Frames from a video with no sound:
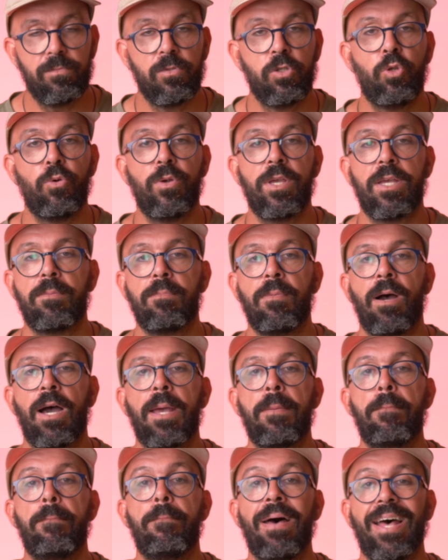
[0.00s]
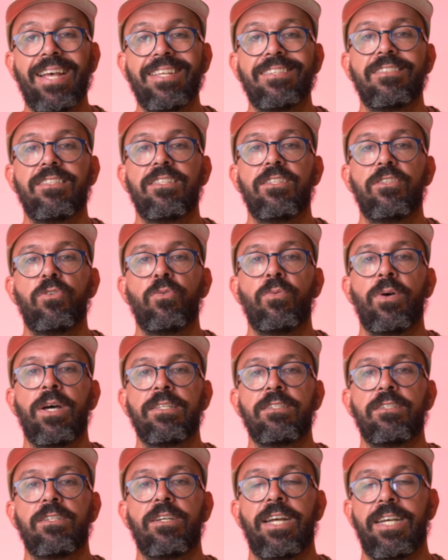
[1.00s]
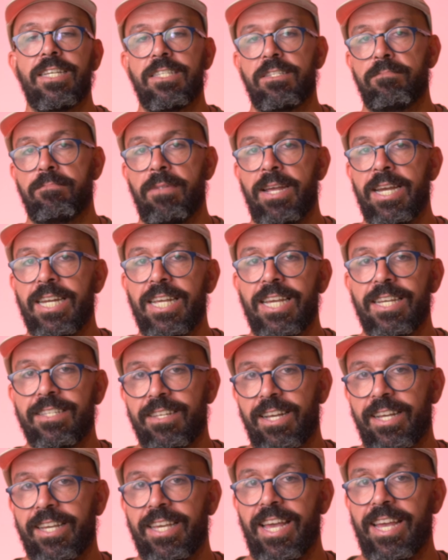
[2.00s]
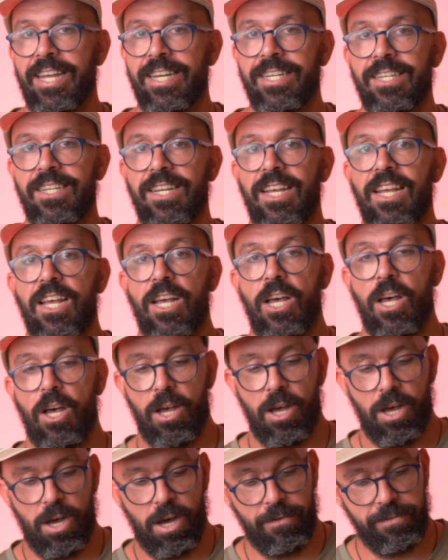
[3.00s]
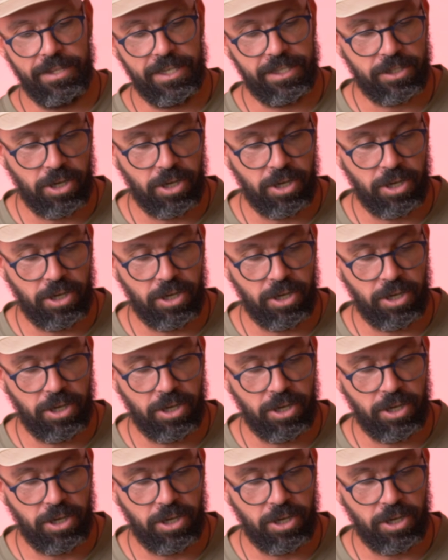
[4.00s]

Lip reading: doing my best to answer as many as I can of these